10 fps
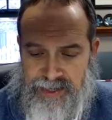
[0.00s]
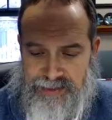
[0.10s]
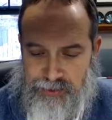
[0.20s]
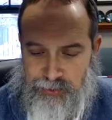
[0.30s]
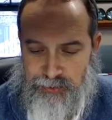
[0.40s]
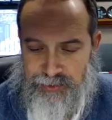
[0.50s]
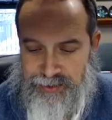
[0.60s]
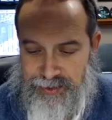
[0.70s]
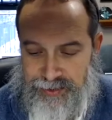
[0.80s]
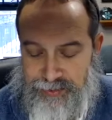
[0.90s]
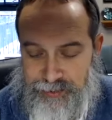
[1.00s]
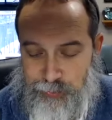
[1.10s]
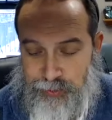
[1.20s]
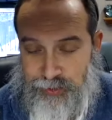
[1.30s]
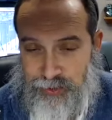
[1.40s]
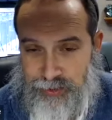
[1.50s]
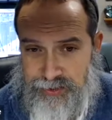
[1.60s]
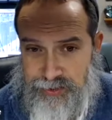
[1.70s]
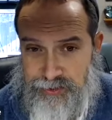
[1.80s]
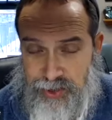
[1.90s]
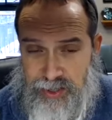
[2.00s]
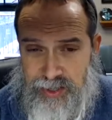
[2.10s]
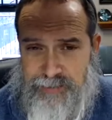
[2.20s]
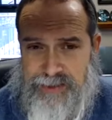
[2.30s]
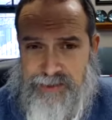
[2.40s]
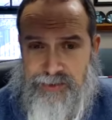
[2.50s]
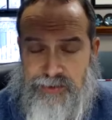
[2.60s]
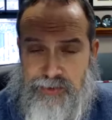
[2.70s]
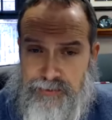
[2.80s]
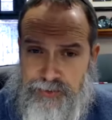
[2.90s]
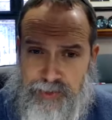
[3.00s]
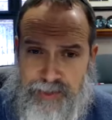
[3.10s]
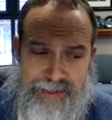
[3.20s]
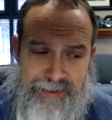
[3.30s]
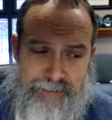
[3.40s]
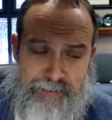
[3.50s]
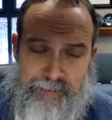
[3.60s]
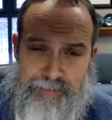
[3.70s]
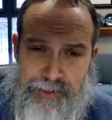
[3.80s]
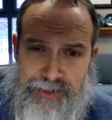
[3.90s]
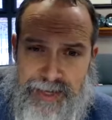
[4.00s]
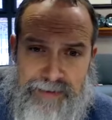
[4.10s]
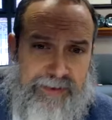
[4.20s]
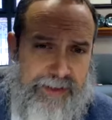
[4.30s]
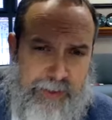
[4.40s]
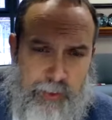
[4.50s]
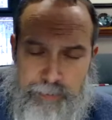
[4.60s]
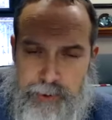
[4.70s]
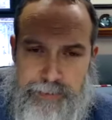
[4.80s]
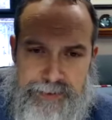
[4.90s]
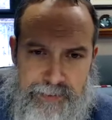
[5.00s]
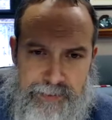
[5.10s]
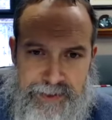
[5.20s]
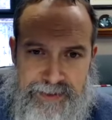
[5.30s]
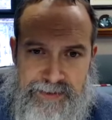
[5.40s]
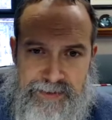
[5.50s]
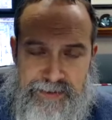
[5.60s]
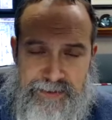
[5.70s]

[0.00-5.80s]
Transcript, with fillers: So it, our job is to tr try and bring everything to a purposeful place,